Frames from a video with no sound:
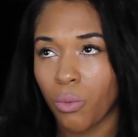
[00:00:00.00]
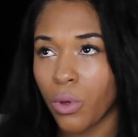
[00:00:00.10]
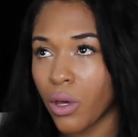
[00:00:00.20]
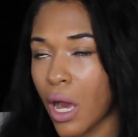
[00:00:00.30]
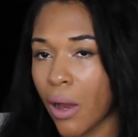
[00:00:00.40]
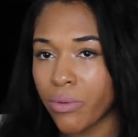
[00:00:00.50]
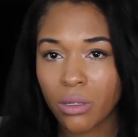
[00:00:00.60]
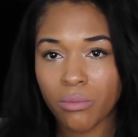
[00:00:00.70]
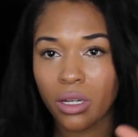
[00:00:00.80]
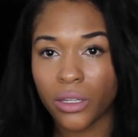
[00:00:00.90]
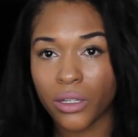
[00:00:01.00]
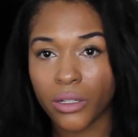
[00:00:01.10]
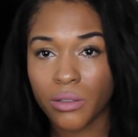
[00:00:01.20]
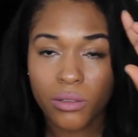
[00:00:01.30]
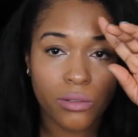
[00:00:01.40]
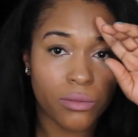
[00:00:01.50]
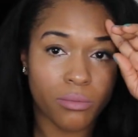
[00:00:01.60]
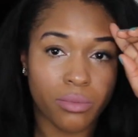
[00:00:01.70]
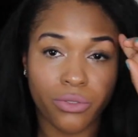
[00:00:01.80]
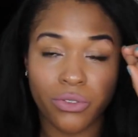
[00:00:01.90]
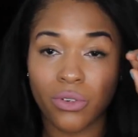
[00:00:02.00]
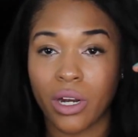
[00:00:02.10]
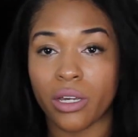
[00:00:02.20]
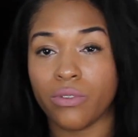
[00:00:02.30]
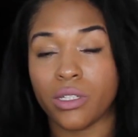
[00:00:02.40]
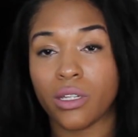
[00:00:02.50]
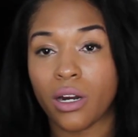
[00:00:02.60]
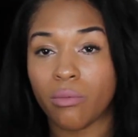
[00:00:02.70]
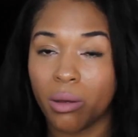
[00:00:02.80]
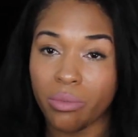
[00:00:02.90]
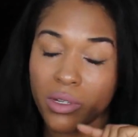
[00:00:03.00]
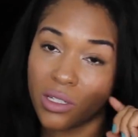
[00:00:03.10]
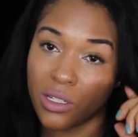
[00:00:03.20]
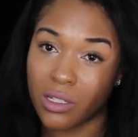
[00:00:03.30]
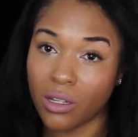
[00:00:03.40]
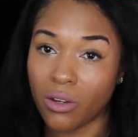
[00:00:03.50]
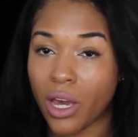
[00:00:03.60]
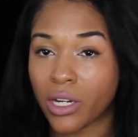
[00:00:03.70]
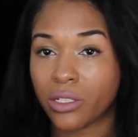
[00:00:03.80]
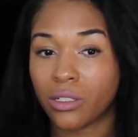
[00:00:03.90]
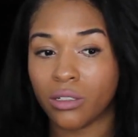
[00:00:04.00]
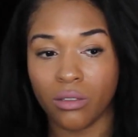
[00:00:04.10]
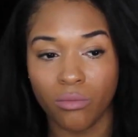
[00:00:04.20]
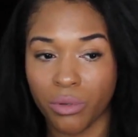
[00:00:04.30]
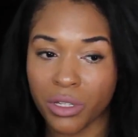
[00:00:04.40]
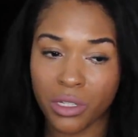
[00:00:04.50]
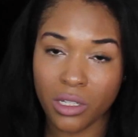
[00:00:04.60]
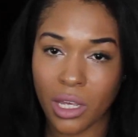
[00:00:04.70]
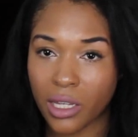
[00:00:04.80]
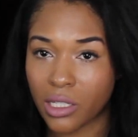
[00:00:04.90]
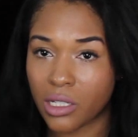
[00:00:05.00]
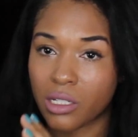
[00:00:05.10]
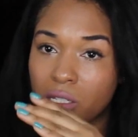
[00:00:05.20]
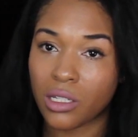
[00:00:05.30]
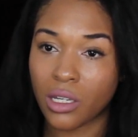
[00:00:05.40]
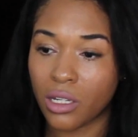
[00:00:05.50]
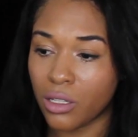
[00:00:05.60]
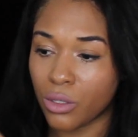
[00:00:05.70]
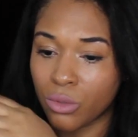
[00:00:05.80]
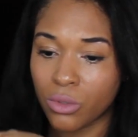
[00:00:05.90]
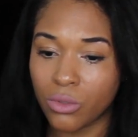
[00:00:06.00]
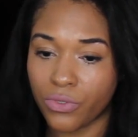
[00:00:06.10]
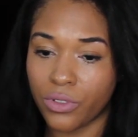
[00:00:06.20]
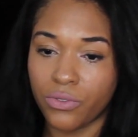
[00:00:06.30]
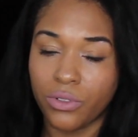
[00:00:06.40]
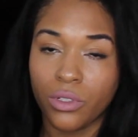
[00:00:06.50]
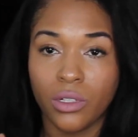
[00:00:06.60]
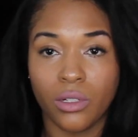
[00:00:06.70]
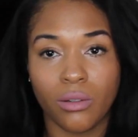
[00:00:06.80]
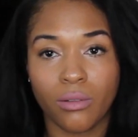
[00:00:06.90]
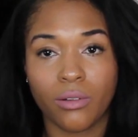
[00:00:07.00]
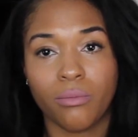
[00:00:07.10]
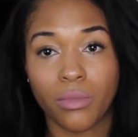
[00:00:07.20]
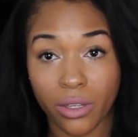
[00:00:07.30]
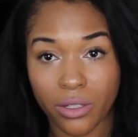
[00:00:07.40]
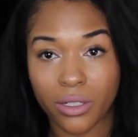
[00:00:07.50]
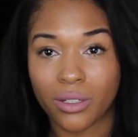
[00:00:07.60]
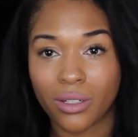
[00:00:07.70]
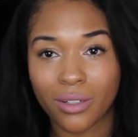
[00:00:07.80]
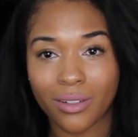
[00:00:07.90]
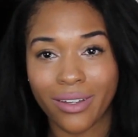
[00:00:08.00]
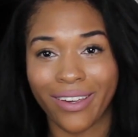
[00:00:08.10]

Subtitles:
Well, I was a mother before I even started my business, so actually business had to just get in the groove of motherhood.